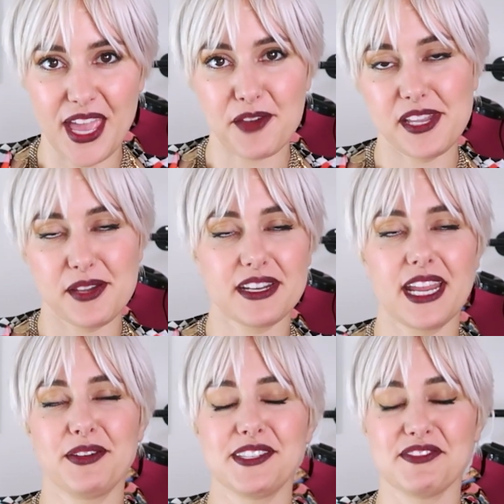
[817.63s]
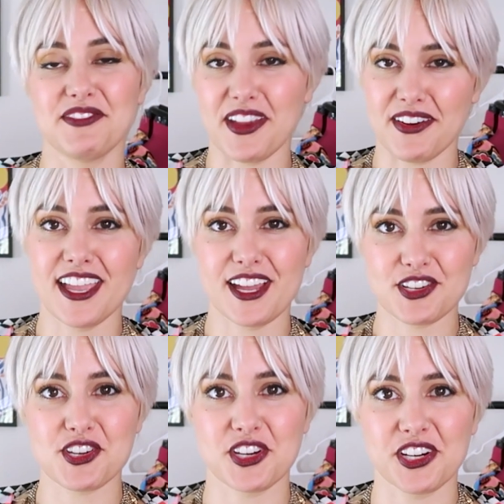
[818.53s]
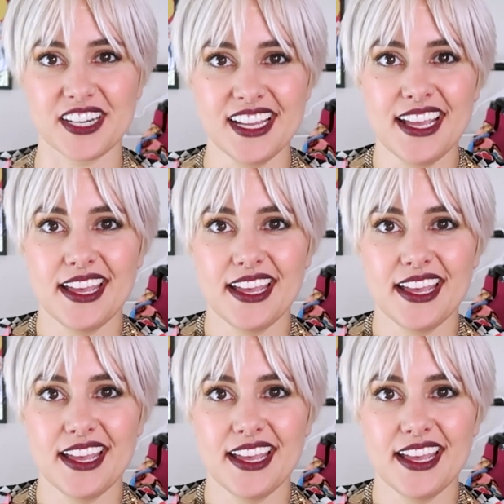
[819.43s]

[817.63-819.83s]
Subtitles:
that week when I was very unsure